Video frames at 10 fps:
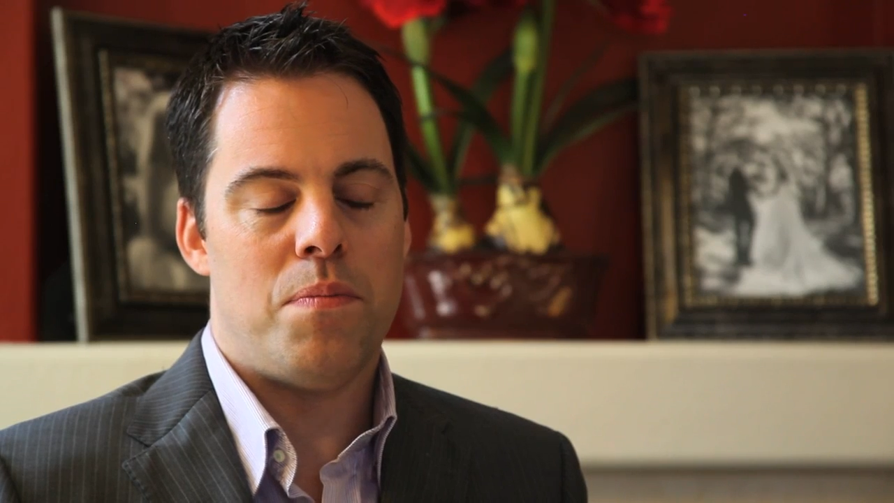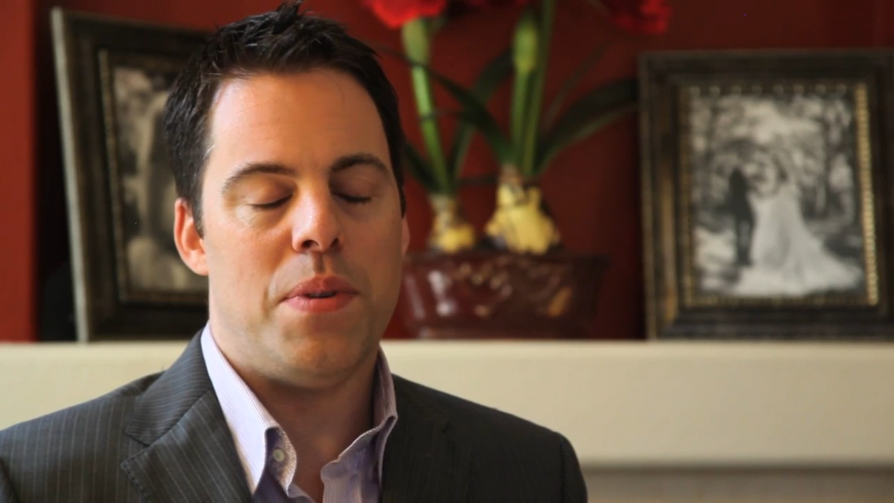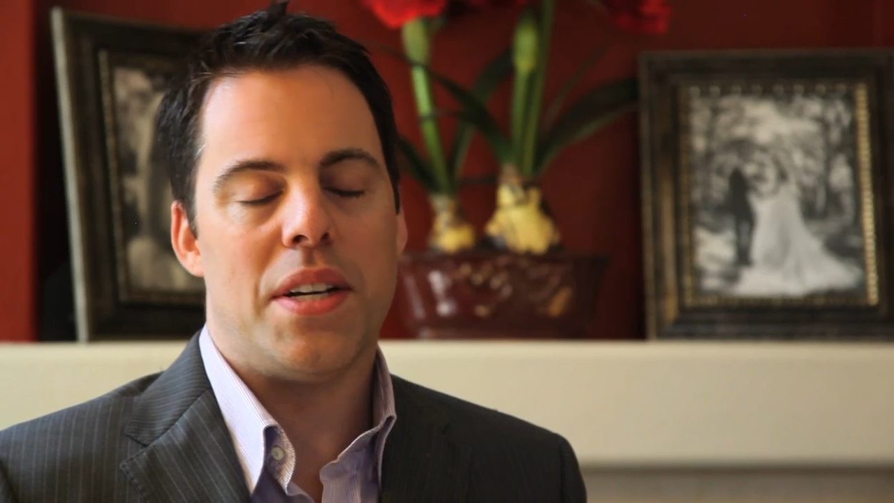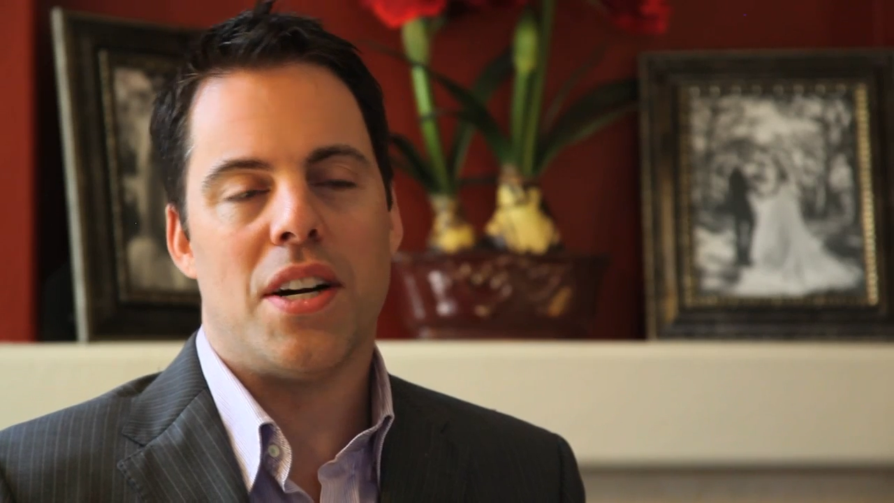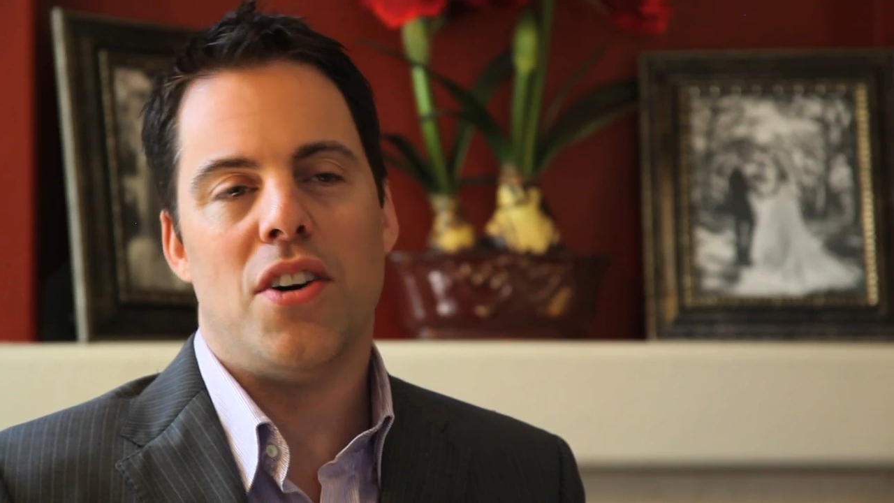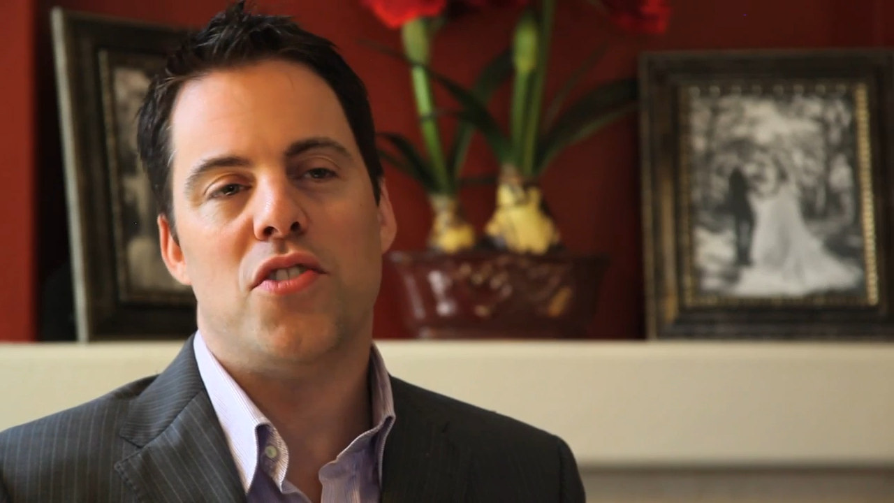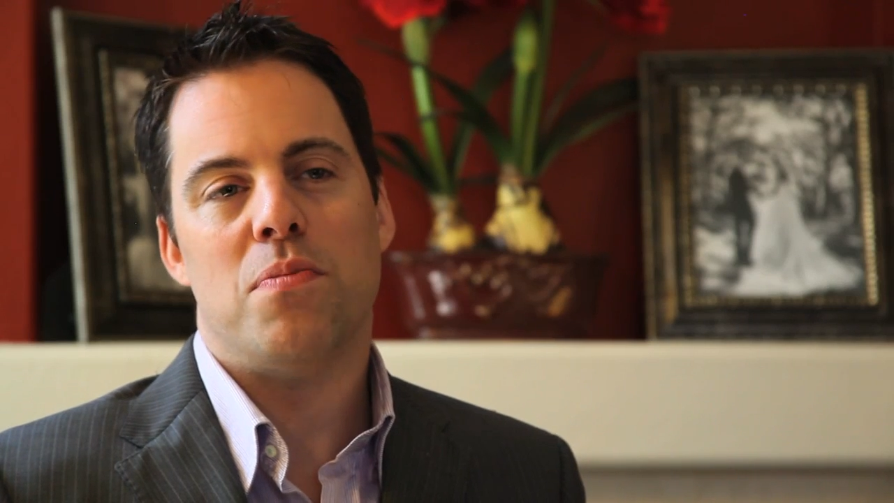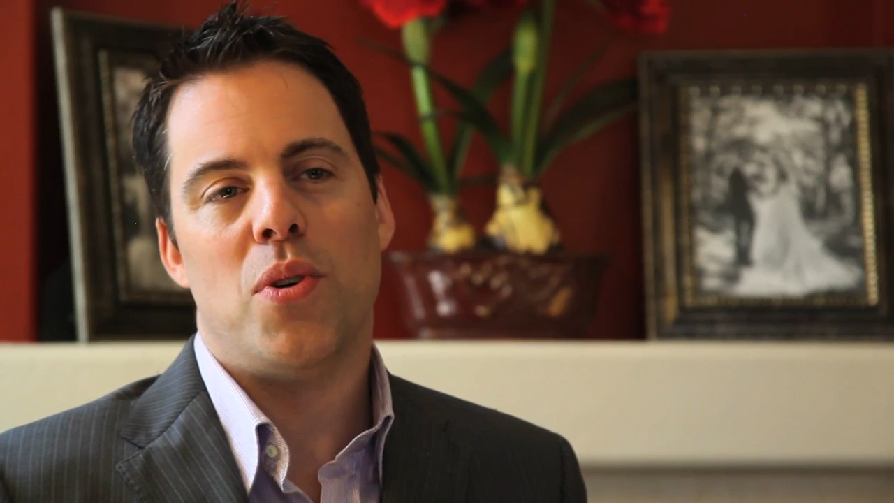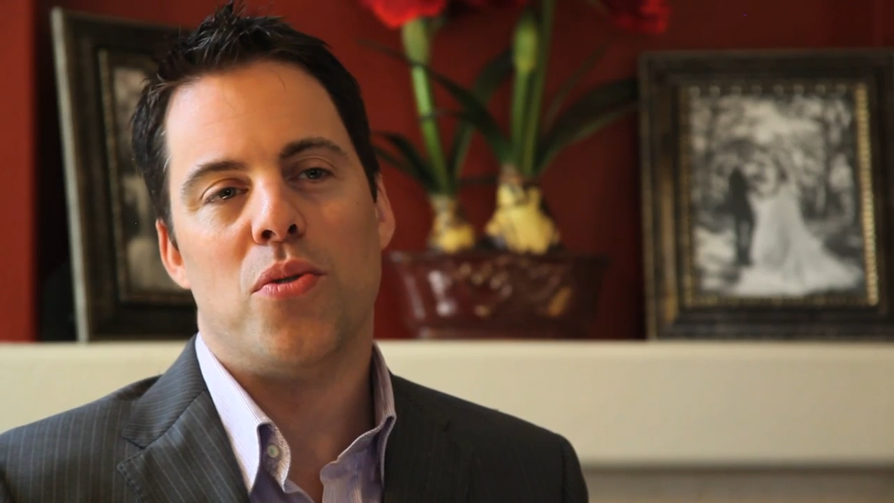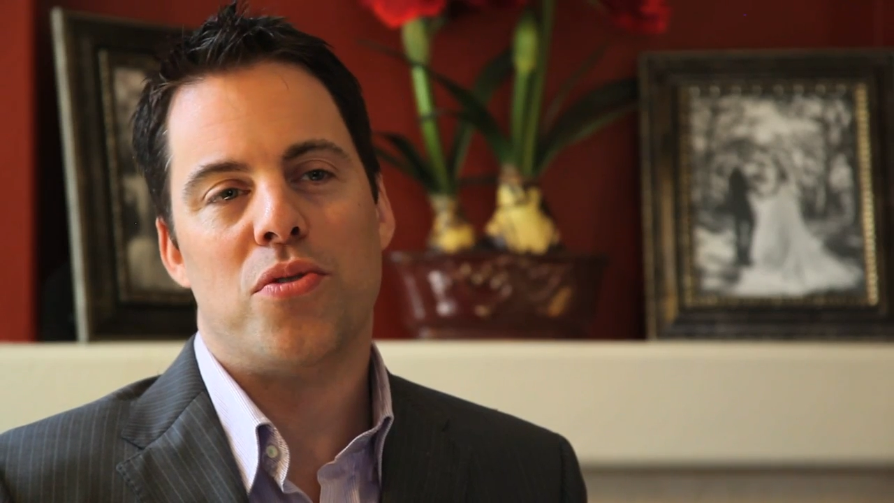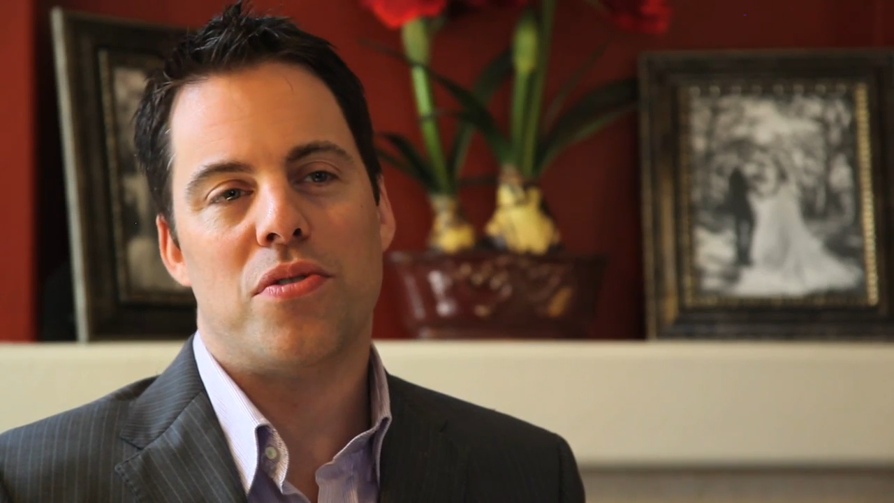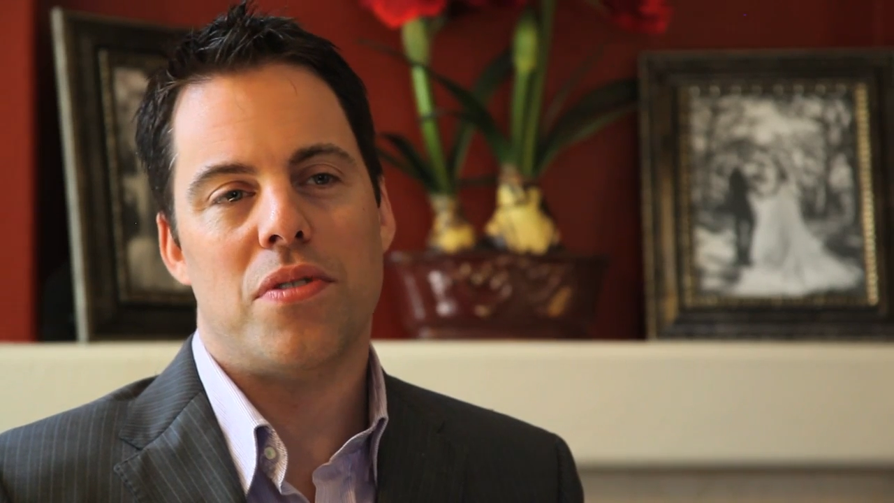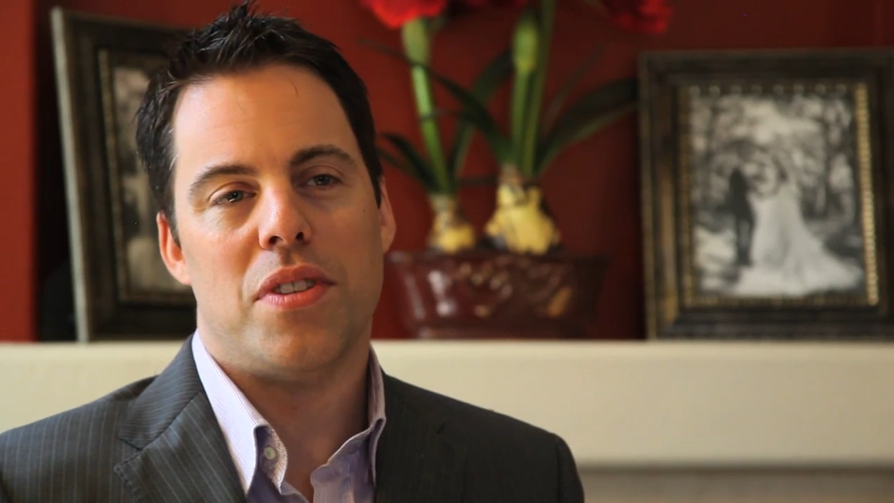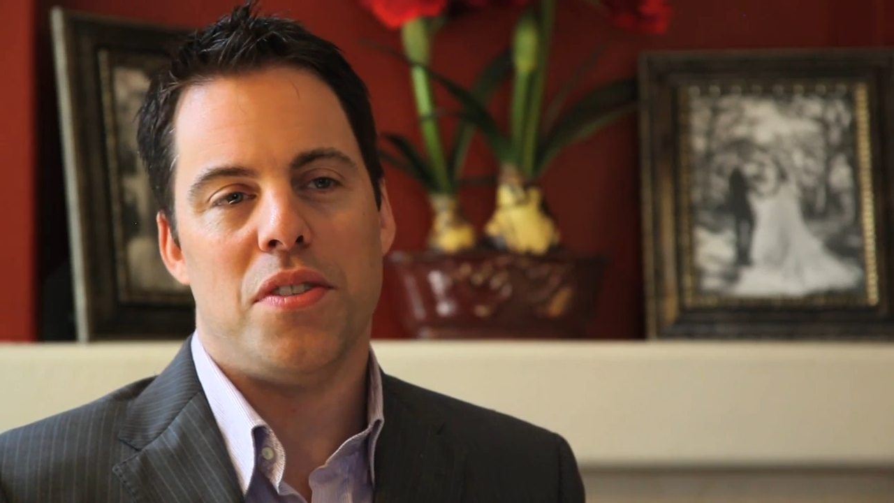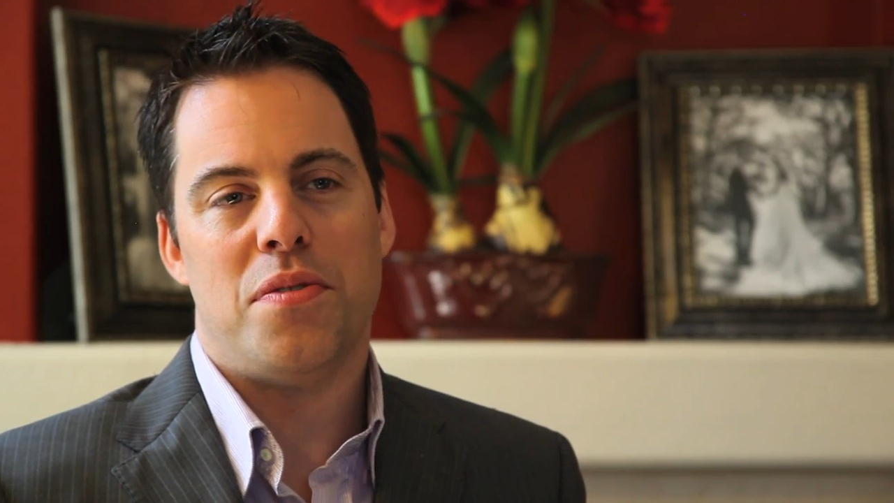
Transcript: because most of these